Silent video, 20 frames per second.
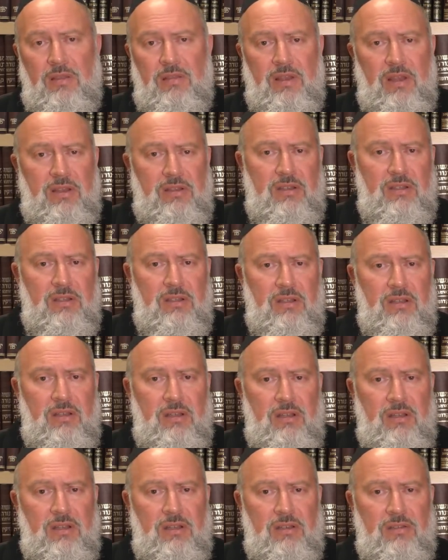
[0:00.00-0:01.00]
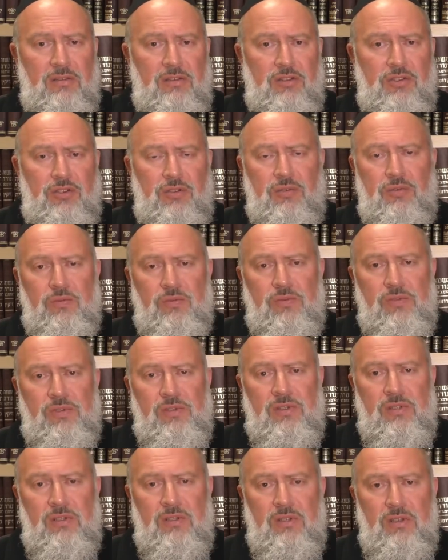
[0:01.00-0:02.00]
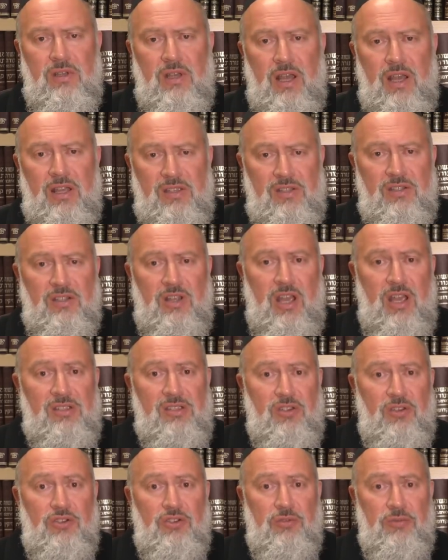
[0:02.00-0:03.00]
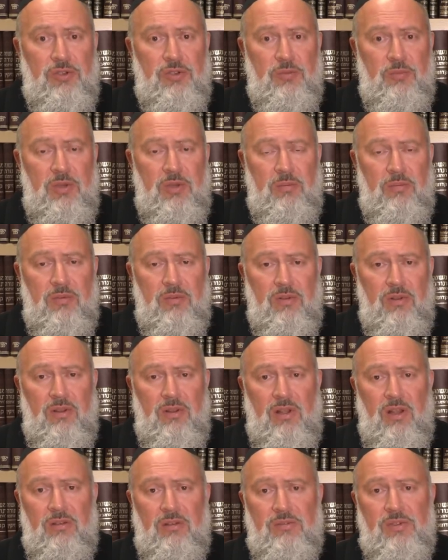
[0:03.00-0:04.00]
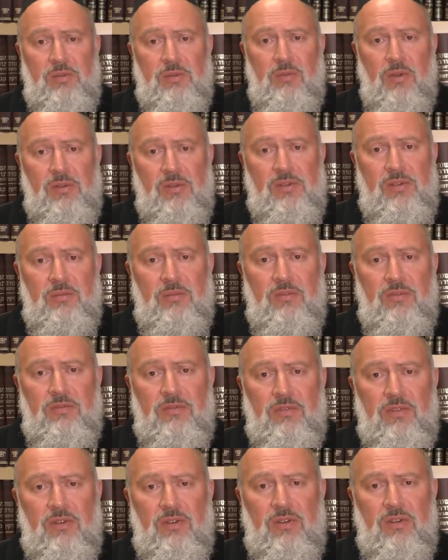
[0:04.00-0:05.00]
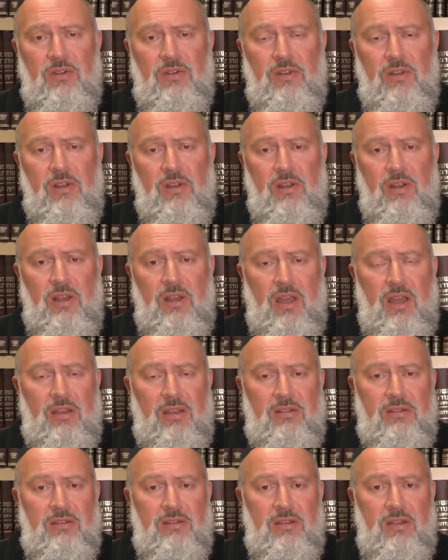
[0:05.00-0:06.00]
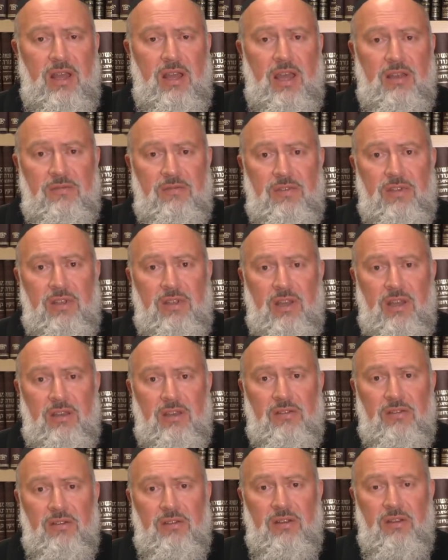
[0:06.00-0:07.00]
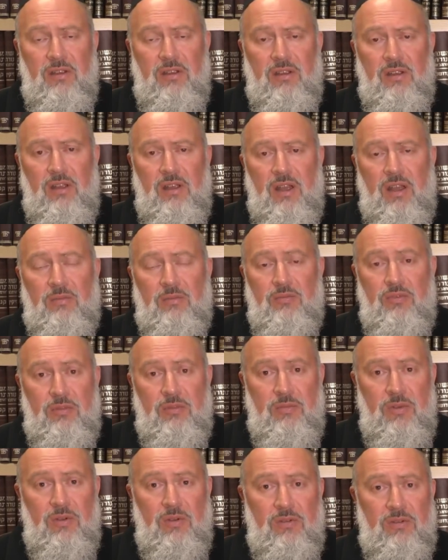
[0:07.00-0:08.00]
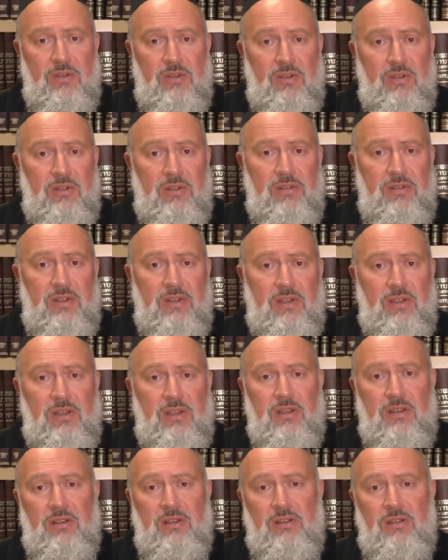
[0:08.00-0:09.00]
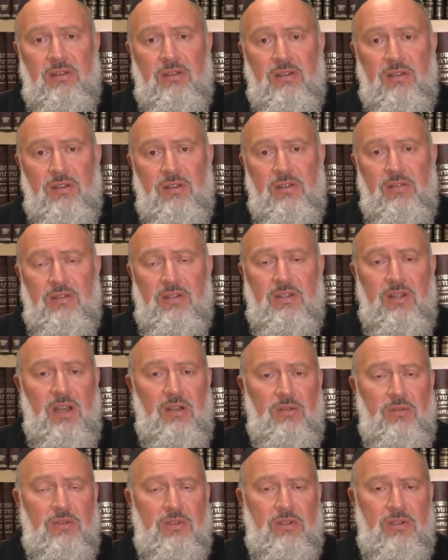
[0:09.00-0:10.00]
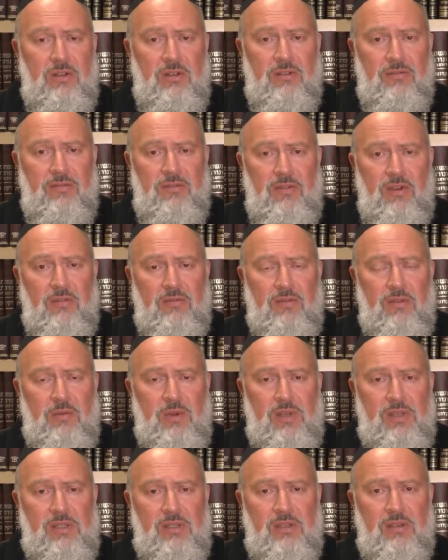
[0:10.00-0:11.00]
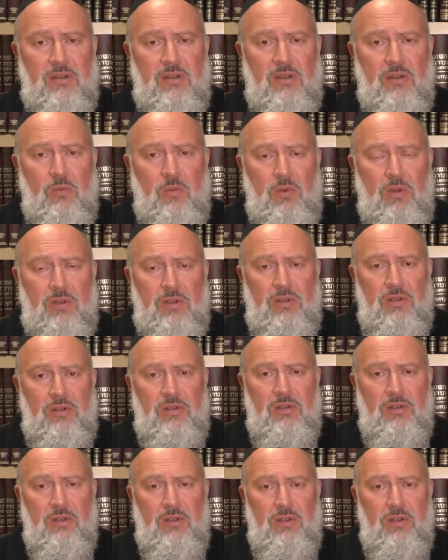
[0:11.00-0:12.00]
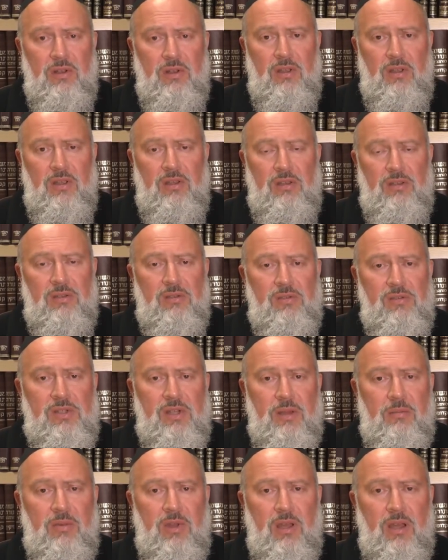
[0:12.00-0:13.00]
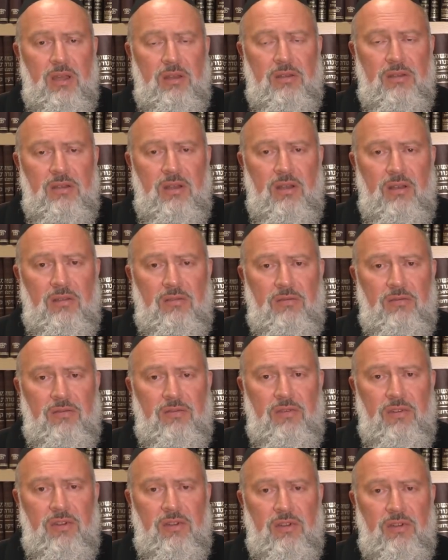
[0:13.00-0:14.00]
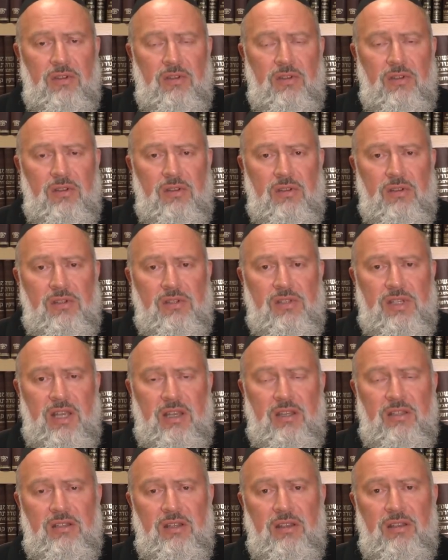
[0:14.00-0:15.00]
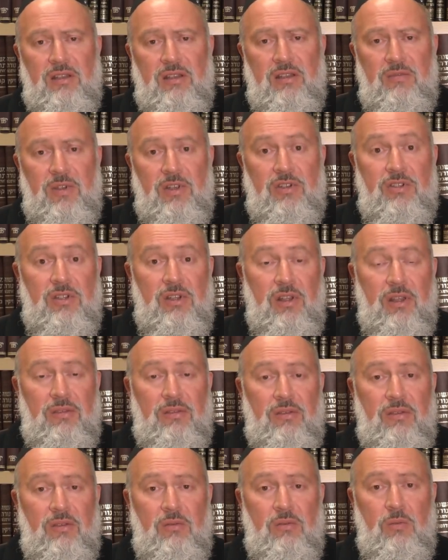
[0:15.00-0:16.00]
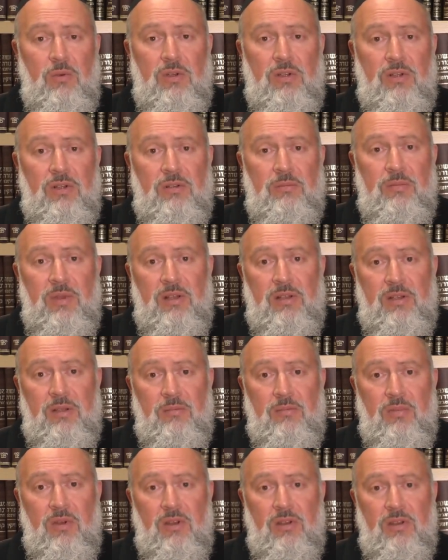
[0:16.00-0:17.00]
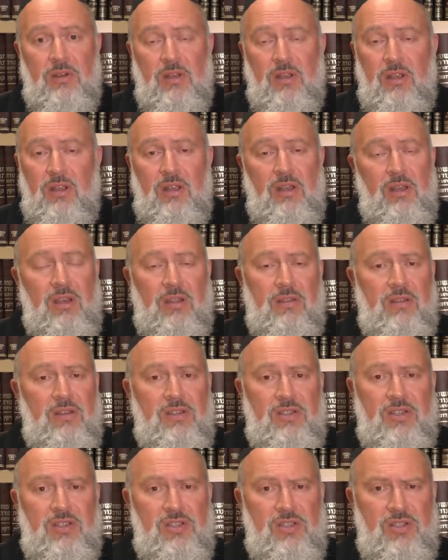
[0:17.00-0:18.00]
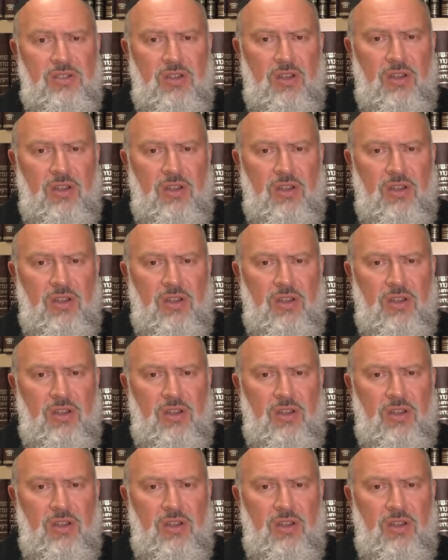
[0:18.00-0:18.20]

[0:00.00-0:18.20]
that the Jews, as a Jewish people, are responsible for and advocate and promote the dilution of the Western world into some kind of second and eventually a third world melting pot. This is